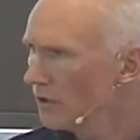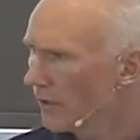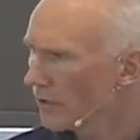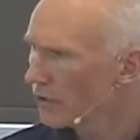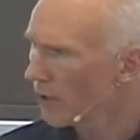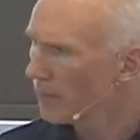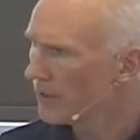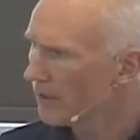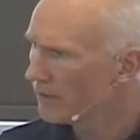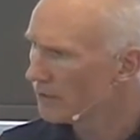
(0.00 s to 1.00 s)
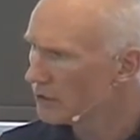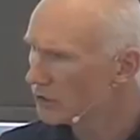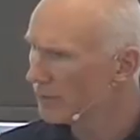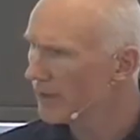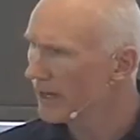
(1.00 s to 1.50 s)
You know, the topic of
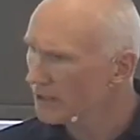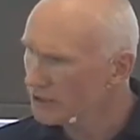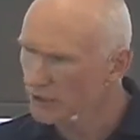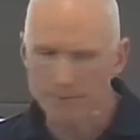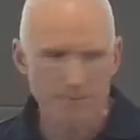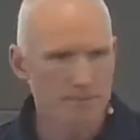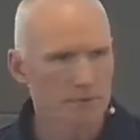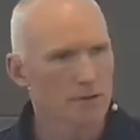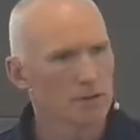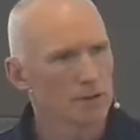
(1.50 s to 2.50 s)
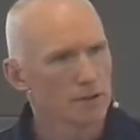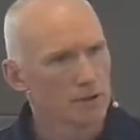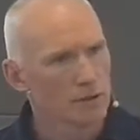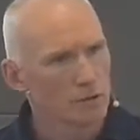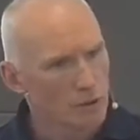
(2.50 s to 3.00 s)
discrimination
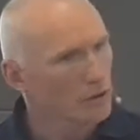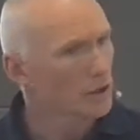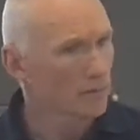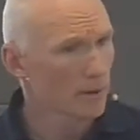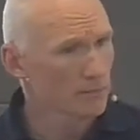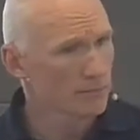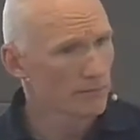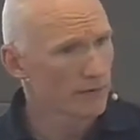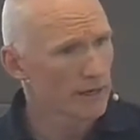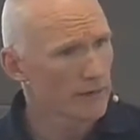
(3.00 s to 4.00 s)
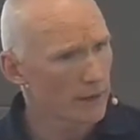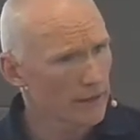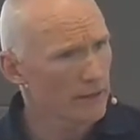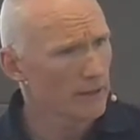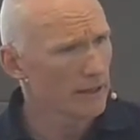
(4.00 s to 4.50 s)
will come up fairly
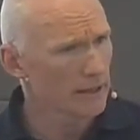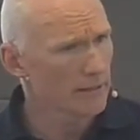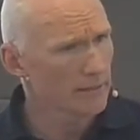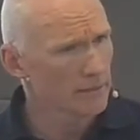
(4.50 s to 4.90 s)
regularly.